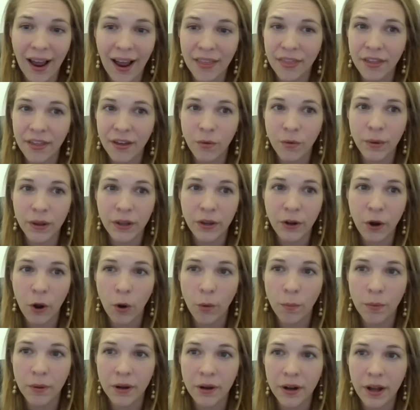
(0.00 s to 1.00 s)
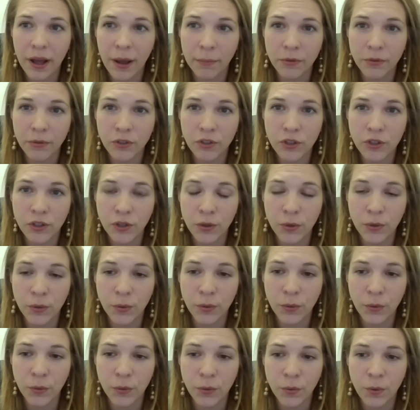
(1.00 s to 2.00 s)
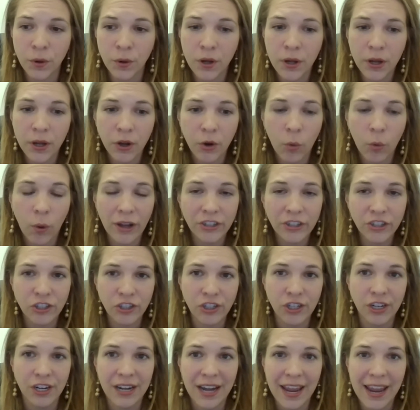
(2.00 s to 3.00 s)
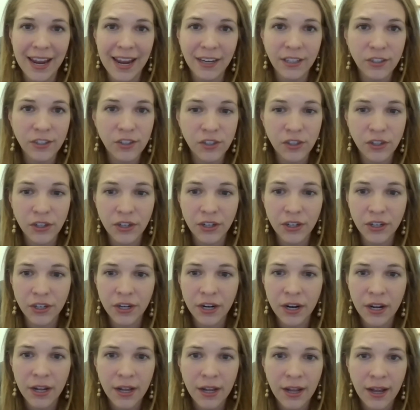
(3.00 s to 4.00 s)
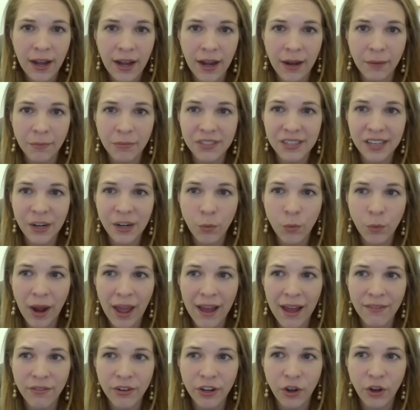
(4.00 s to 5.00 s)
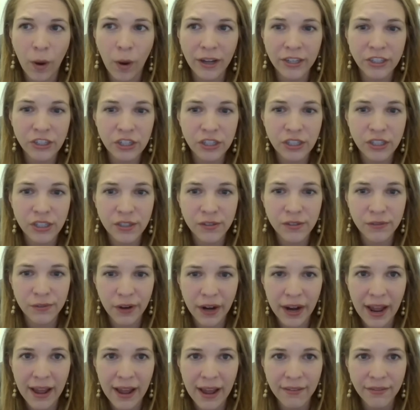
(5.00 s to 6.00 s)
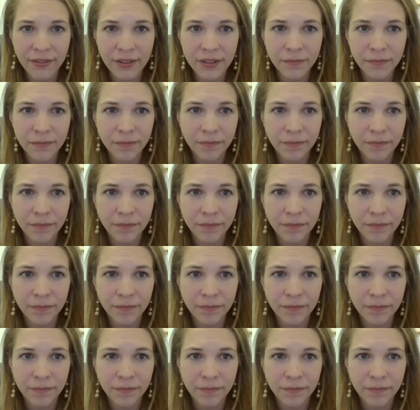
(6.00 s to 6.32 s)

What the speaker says: think we can open it up to question and answer. Does anyone have any questions for Gavin?